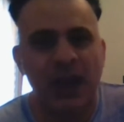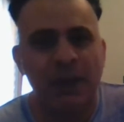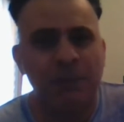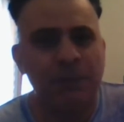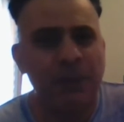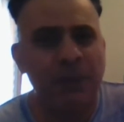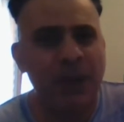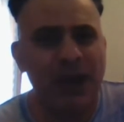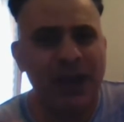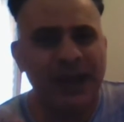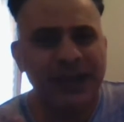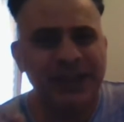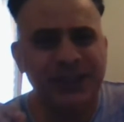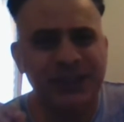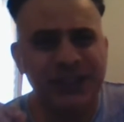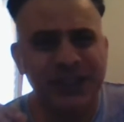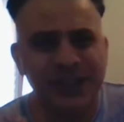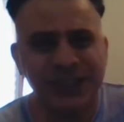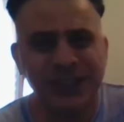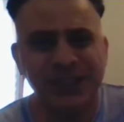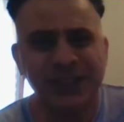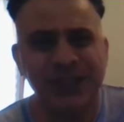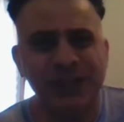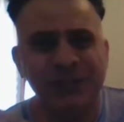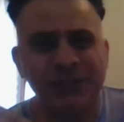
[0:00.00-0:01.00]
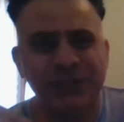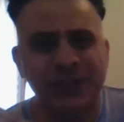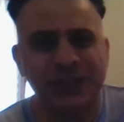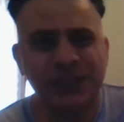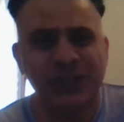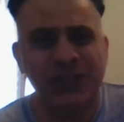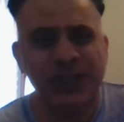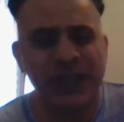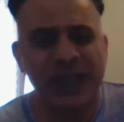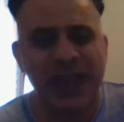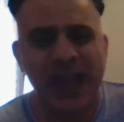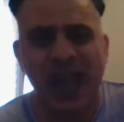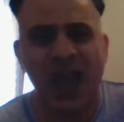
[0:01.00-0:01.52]
But I just don't
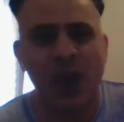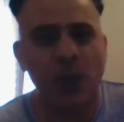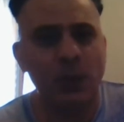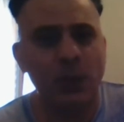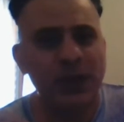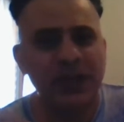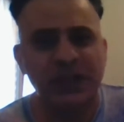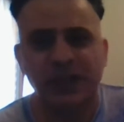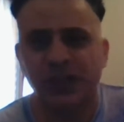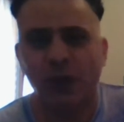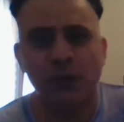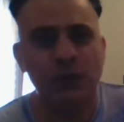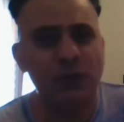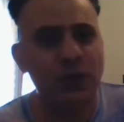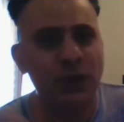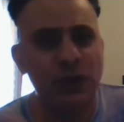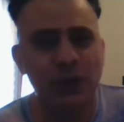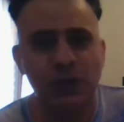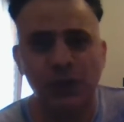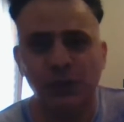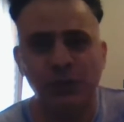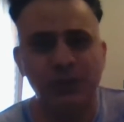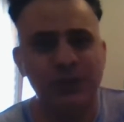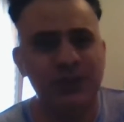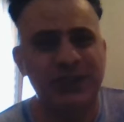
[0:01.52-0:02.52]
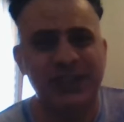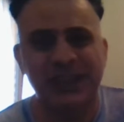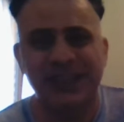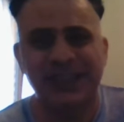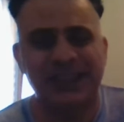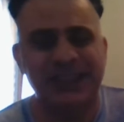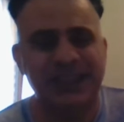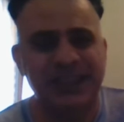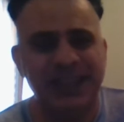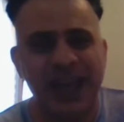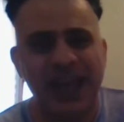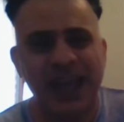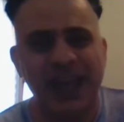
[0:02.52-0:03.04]
see how we don't lose
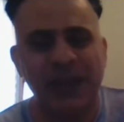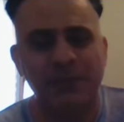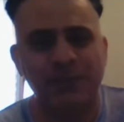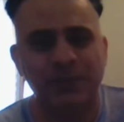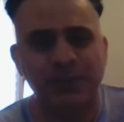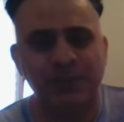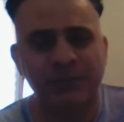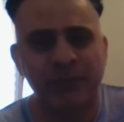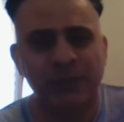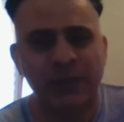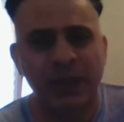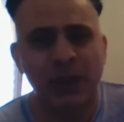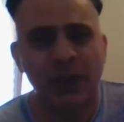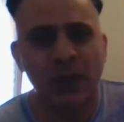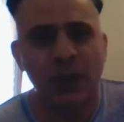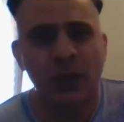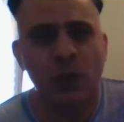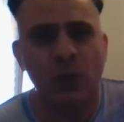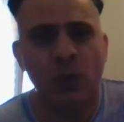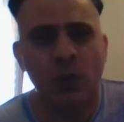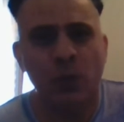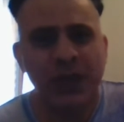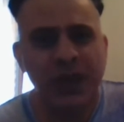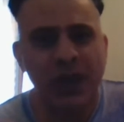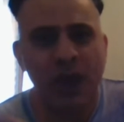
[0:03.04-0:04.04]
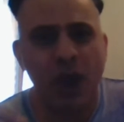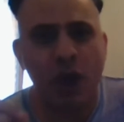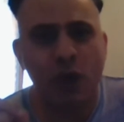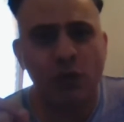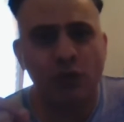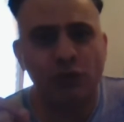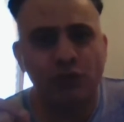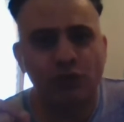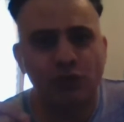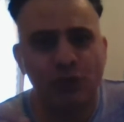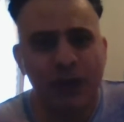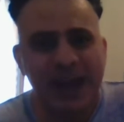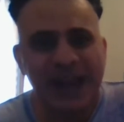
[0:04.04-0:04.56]
this game. We
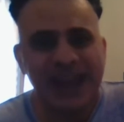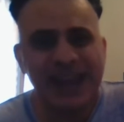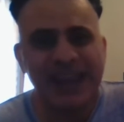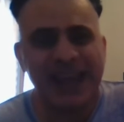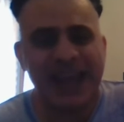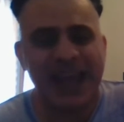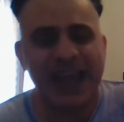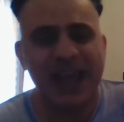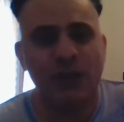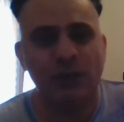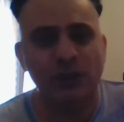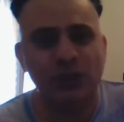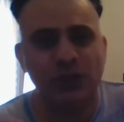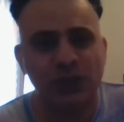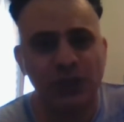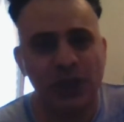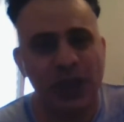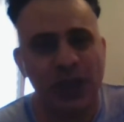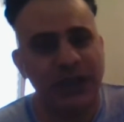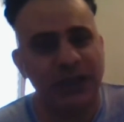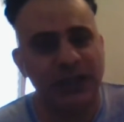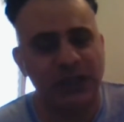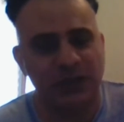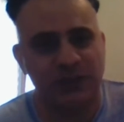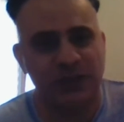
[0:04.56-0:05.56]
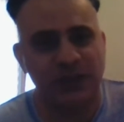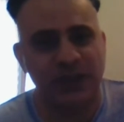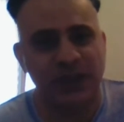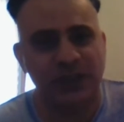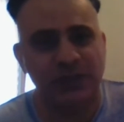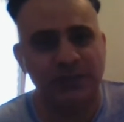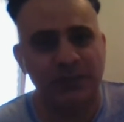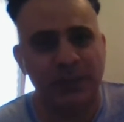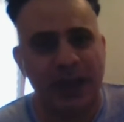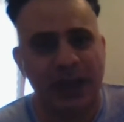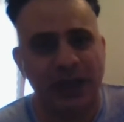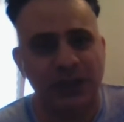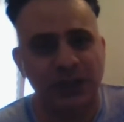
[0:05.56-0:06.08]
are rank outsiders for this
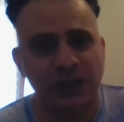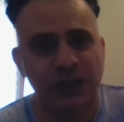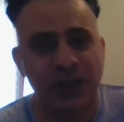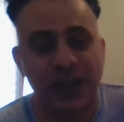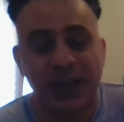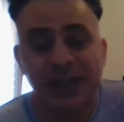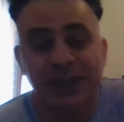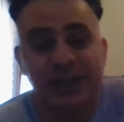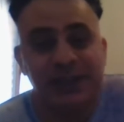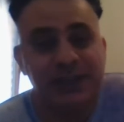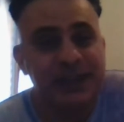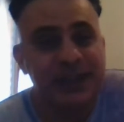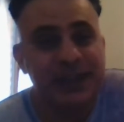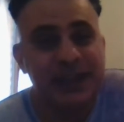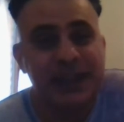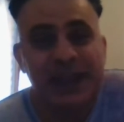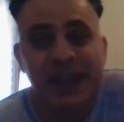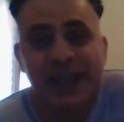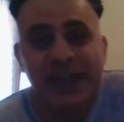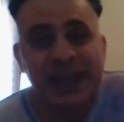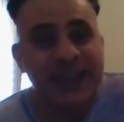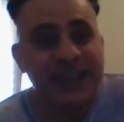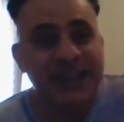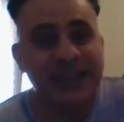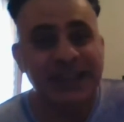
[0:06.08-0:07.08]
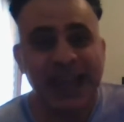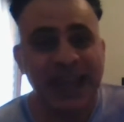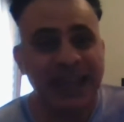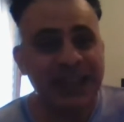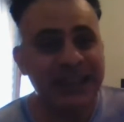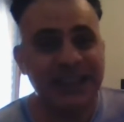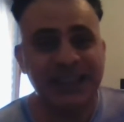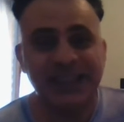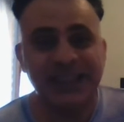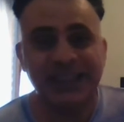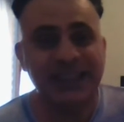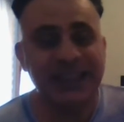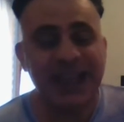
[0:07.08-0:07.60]
match. And
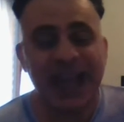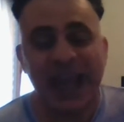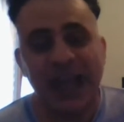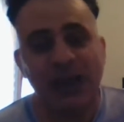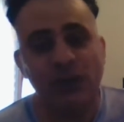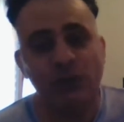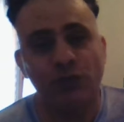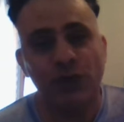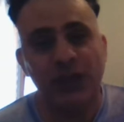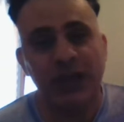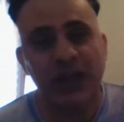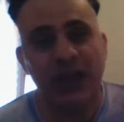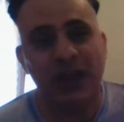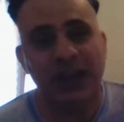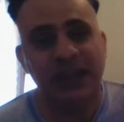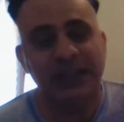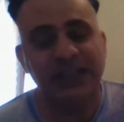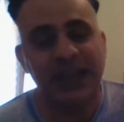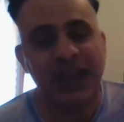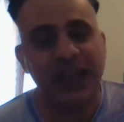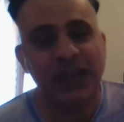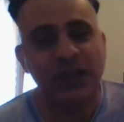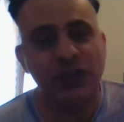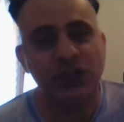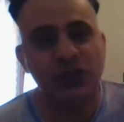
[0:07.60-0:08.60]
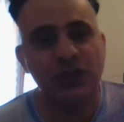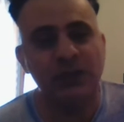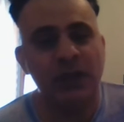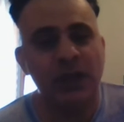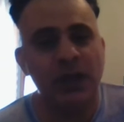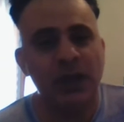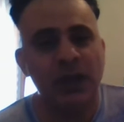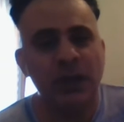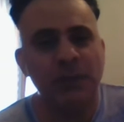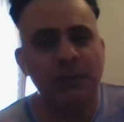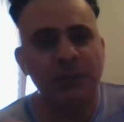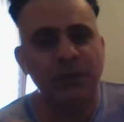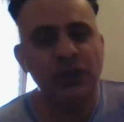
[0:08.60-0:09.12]
that's a sad realization.
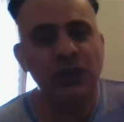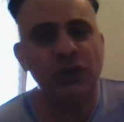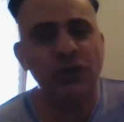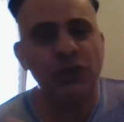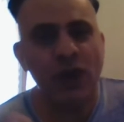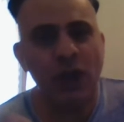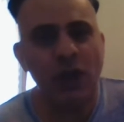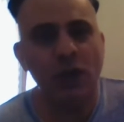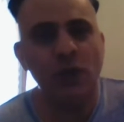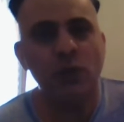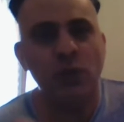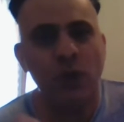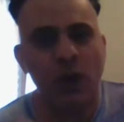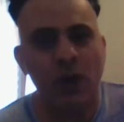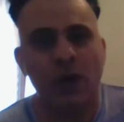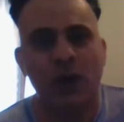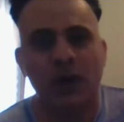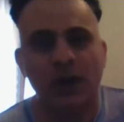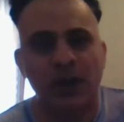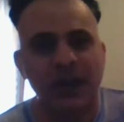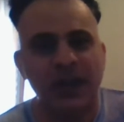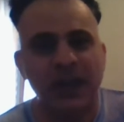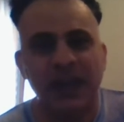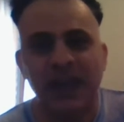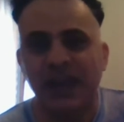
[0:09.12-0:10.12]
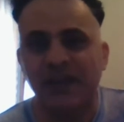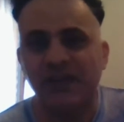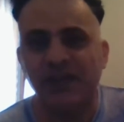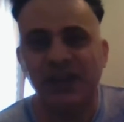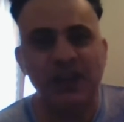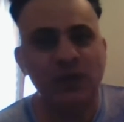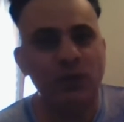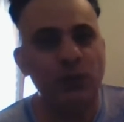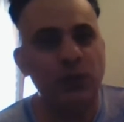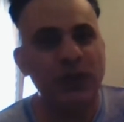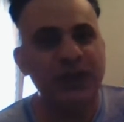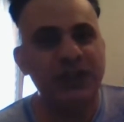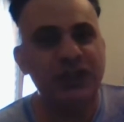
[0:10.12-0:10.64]
But you know what? Even
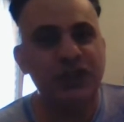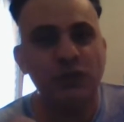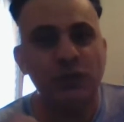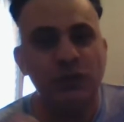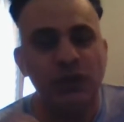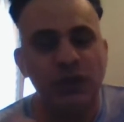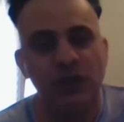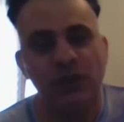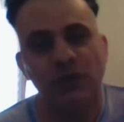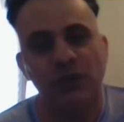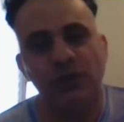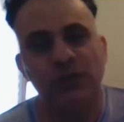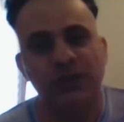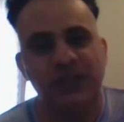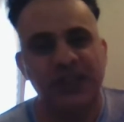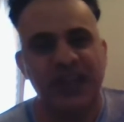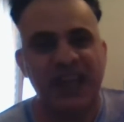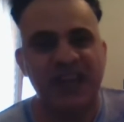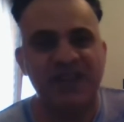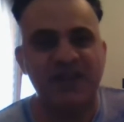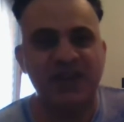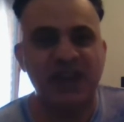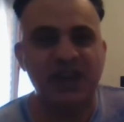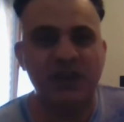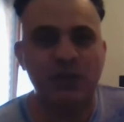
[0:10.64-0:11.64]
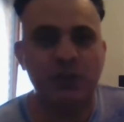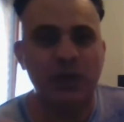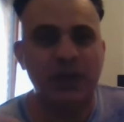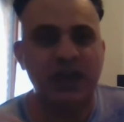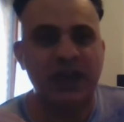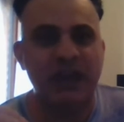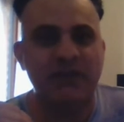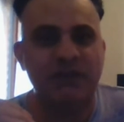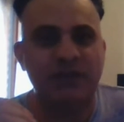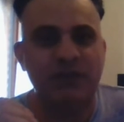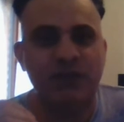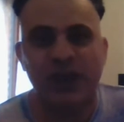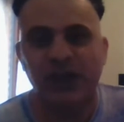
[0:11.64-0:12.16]
if we do lose, even if we
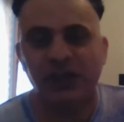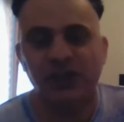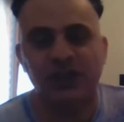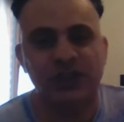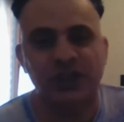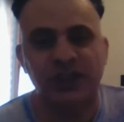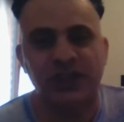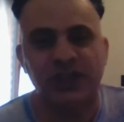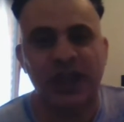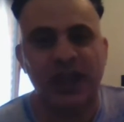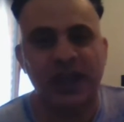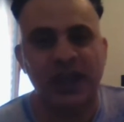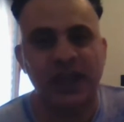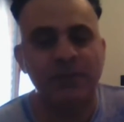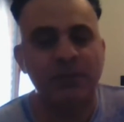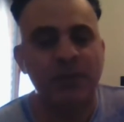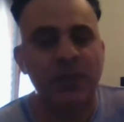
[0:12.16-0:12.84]
get thrashed today,